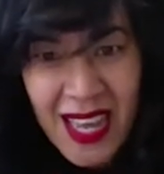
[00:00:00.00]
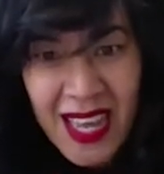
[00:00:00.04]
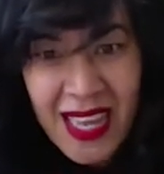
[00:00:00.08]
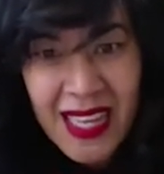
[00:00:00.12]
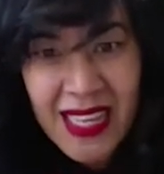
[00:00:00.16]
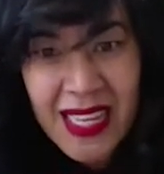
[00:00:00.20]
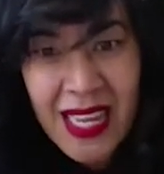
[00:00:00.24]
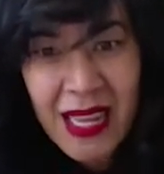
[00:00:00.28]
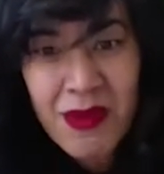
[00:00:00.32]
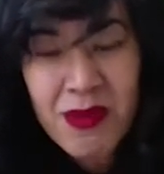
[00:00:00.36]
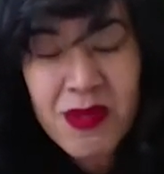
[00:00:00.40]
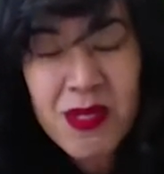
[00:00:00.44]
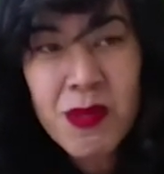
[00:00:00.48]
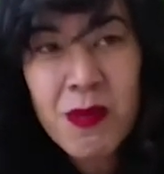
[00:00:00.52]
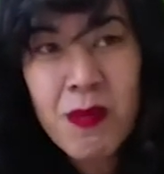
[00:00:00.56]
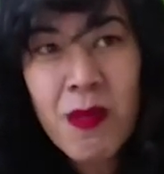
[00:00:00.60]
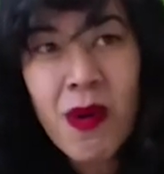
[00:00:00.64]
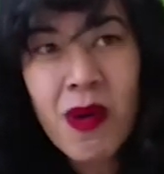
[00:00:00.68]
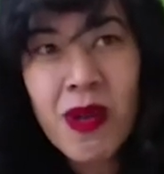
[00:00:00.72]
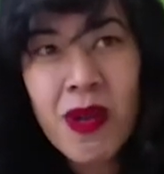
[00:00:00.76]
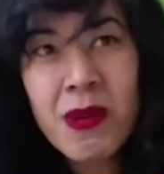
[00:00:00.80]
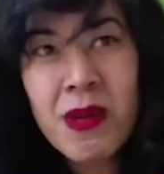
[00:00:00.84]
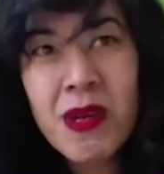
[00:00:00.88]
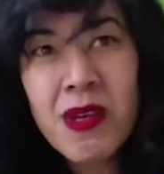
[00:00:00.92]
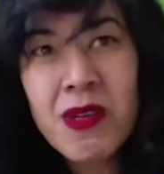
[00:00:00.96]
It became
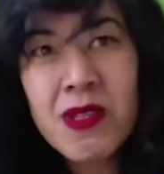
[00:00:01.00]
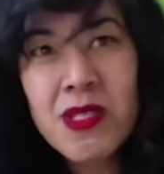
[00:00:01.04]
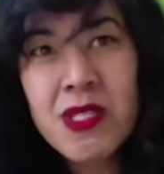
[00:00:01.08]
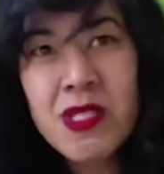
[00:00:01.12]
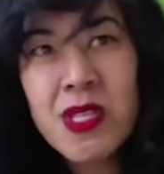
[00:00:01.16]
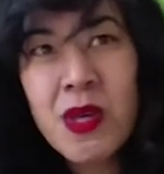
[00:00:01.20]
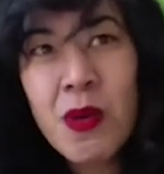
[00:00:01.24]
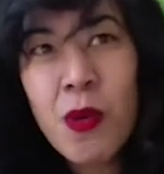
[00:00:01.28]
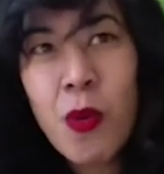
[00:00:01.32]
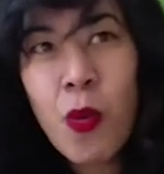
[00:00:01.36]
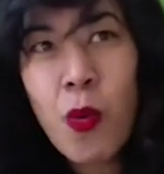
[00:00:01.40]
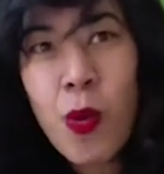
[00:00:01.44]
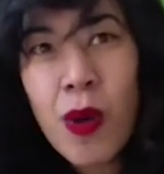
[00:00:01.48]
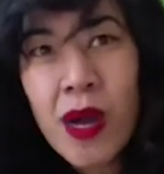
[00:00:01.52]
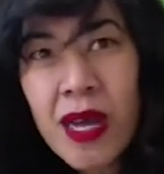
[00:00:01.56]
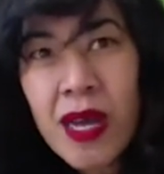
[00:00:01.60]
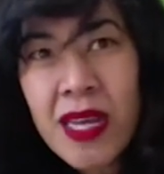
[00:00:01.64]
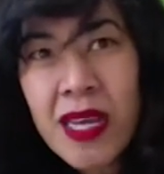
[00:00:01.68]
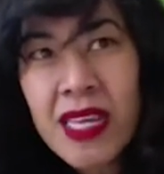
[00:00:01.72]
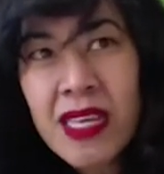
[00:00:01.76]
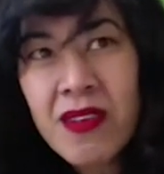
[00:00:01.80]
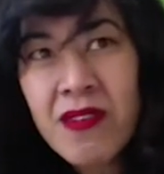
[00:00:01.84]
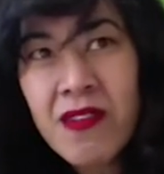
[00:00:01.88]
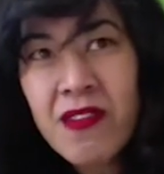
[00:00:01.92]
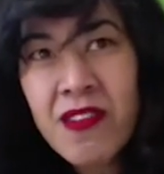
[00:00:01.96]
symbolic because the work,
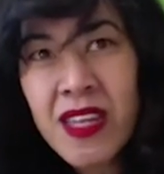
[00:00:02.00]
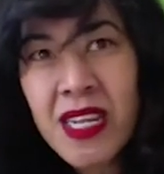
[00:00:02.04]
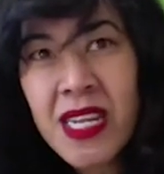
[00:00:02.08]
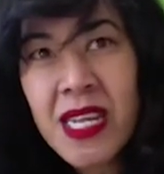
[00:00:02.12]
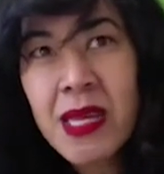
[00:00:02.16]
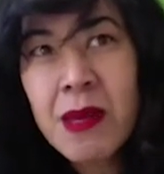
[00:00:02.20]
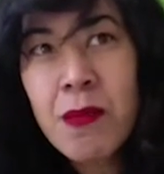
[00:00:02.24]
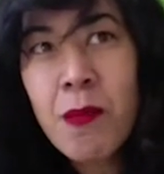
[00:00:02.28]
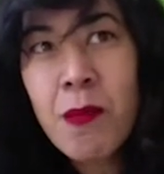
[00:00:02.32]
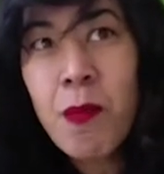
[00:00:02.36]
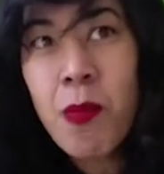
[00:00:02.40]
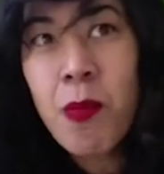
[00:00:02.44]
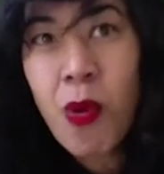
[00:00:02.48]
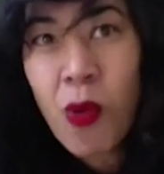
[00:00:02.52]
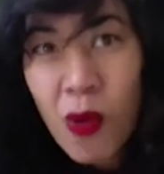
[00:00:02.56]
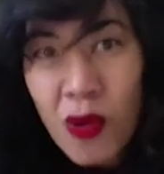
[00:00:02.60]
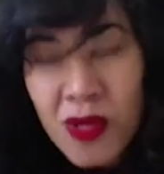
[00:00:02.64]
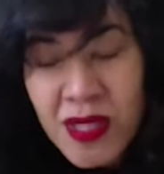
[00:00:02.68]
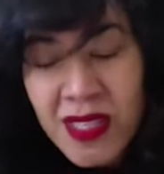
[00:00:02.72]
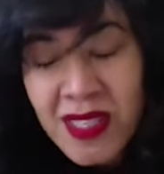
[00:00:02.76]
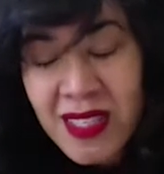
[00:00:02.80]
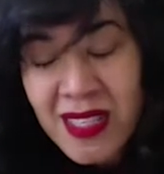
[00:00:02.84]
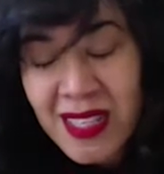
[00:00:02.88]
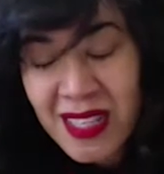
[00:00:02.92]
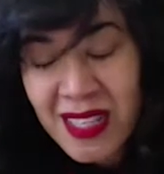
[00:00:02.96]
very
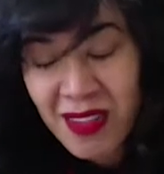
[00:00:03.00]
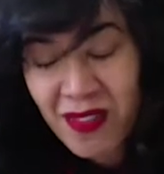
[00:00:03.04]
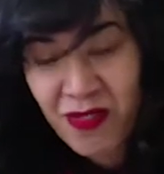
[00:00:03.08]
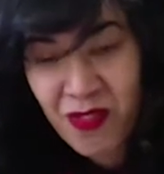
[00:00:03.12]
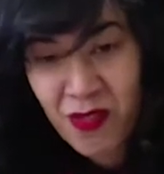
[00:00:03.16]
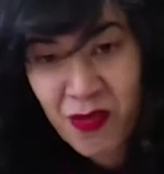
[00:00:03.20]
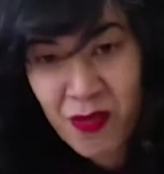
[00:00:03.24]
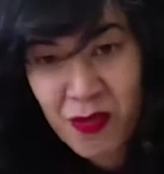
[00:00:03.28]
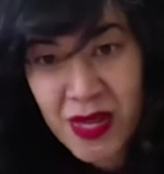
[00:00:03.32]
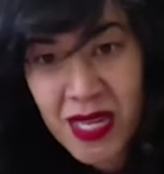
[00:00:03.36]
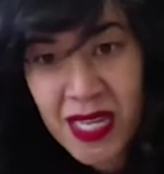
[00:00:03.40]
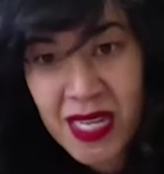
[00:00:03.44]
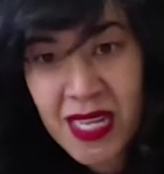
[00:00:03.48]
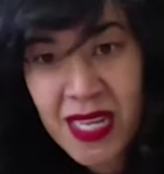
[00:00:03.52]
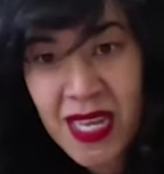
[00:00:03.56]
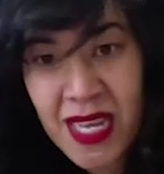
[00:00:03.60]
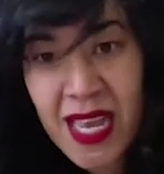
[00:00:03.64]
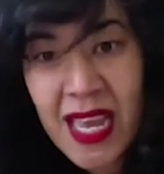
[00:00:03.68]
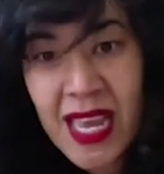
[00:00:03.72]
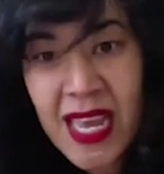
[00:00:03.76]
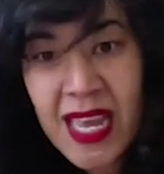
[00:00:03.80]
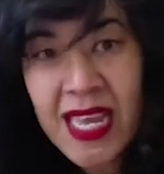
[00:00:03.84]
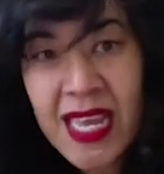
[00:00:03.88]
importantly for me,